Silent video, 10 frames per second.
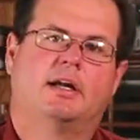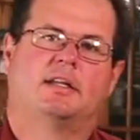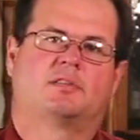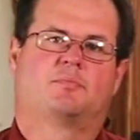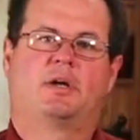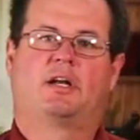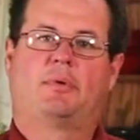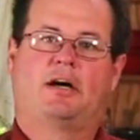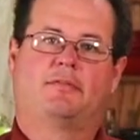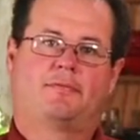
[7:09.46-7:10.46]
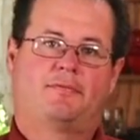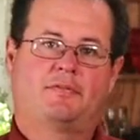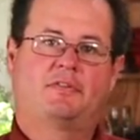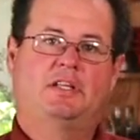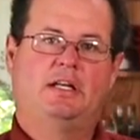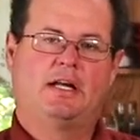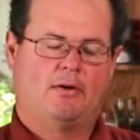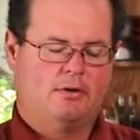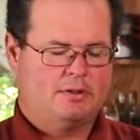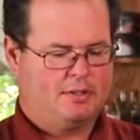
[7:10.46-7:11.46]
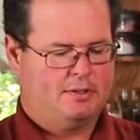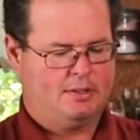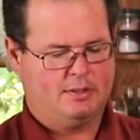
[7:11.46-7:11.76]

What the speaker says: It's been about 15 hours,